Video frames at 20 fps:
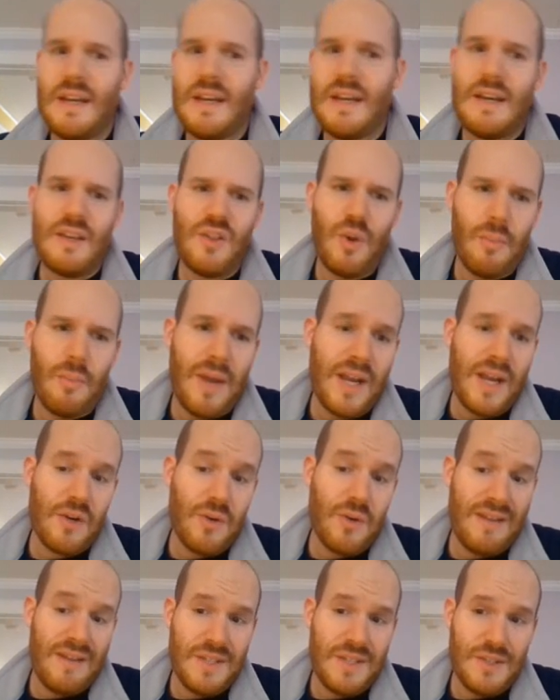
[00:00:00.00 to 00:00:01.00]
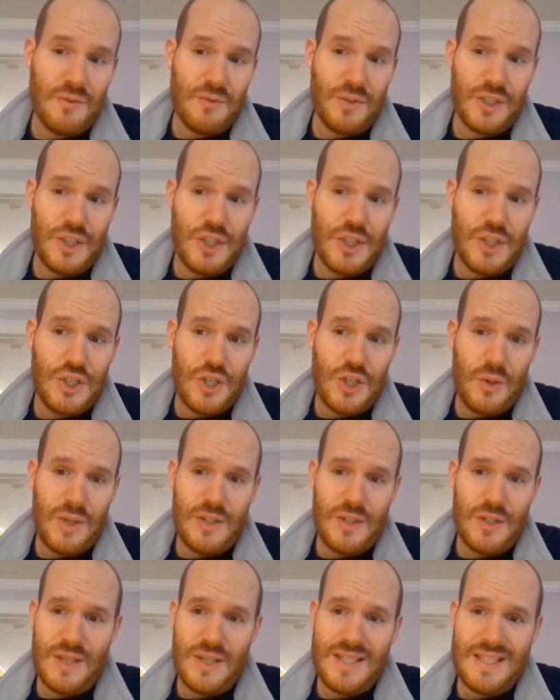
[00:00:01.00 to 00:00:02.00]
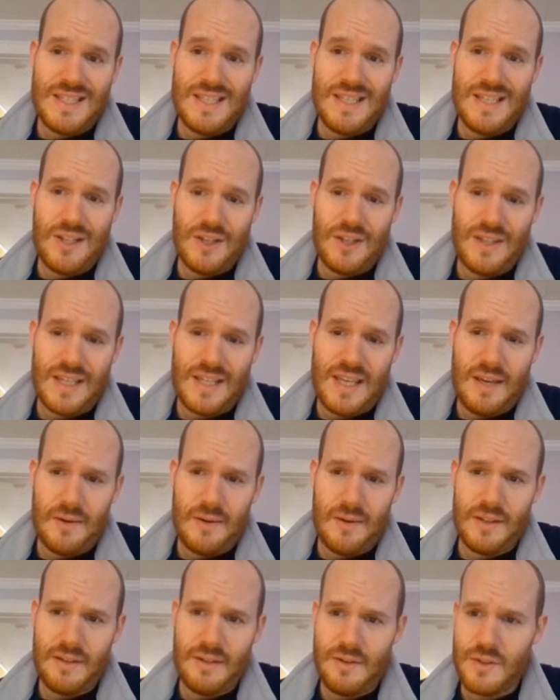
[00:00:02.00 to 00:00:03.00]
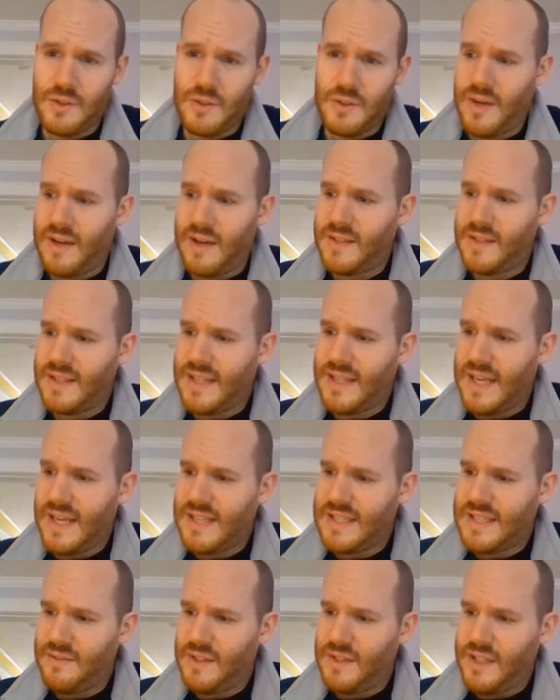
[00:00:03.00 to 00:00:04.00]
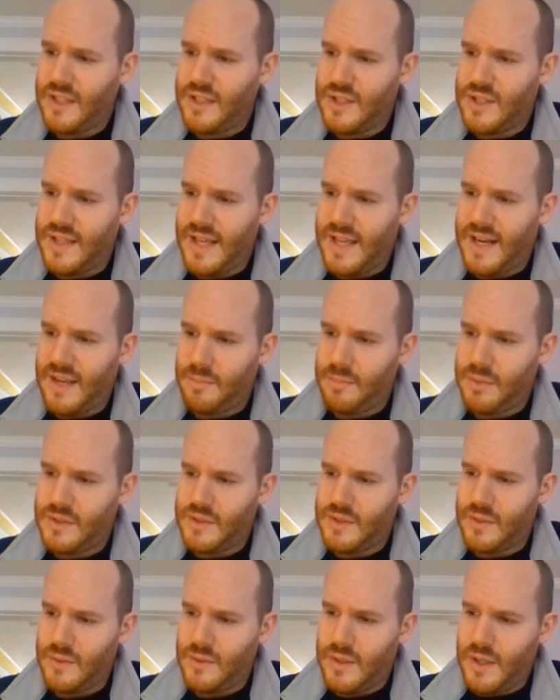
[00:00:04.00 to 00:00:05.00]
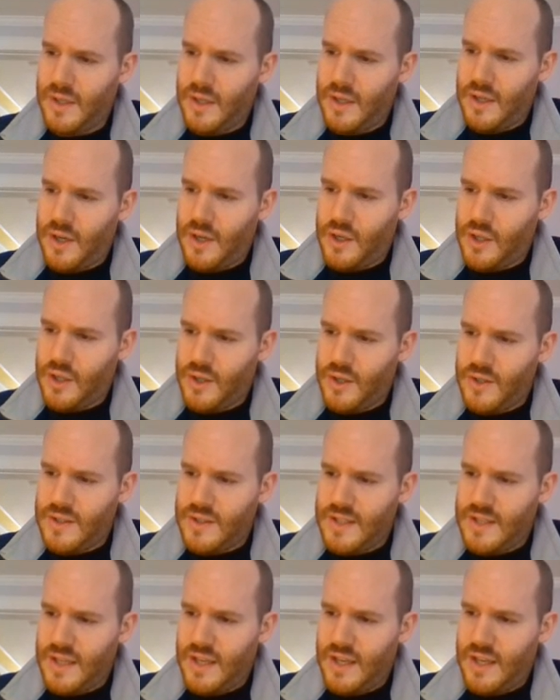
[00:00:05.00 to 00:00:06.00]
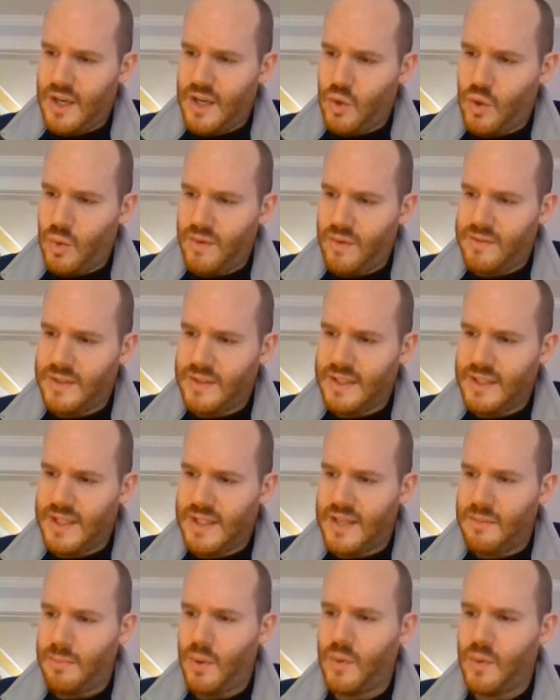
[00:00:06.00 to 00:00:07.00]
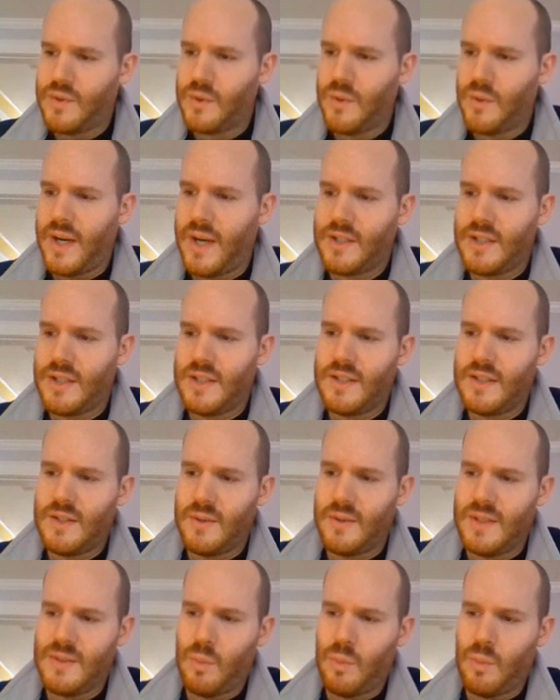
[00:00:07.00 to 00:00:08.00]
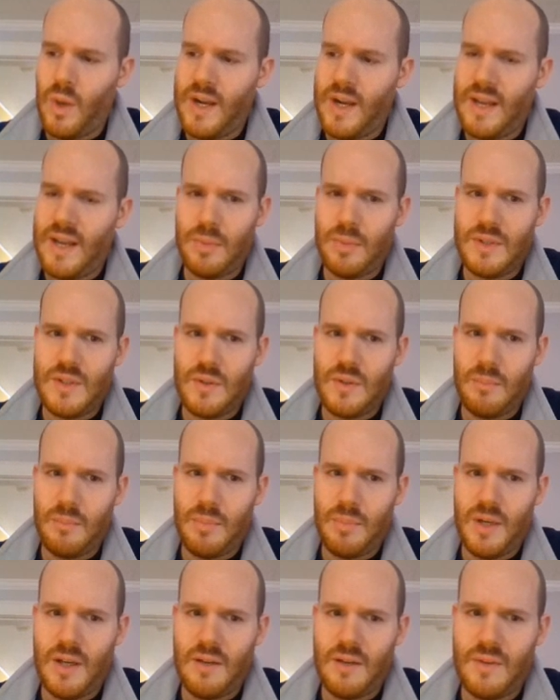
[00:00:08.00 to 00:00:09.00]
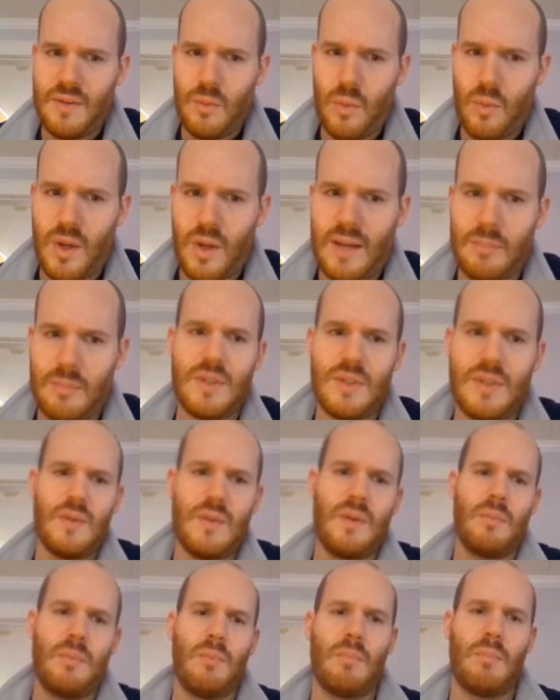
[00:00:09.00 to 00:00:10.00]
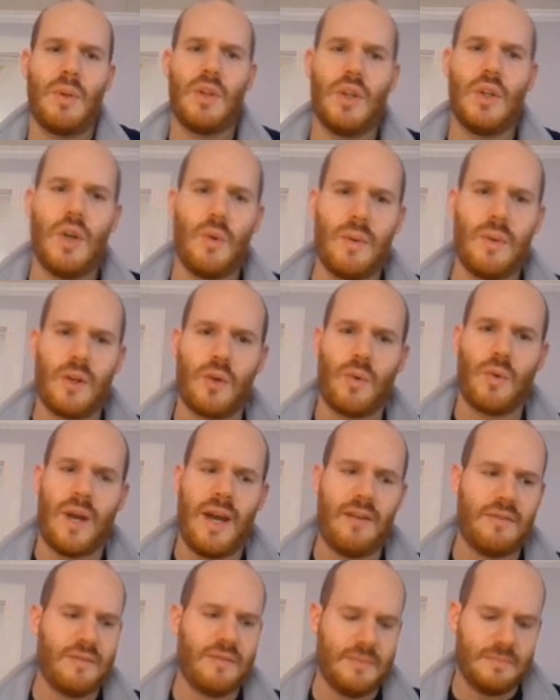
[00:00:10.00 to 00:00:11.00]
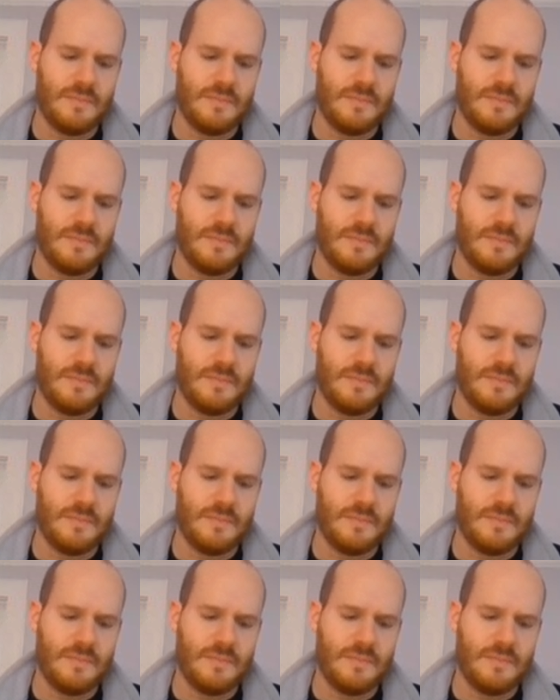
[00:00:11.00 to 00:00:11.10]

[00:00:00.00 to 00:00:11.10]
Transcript: though my graph doesn't really show it, you could see it on the calculator's graph that deviation, that amplitude, occurs equivalently in both directions. So it's one amplitude above and one amplitude below the graph.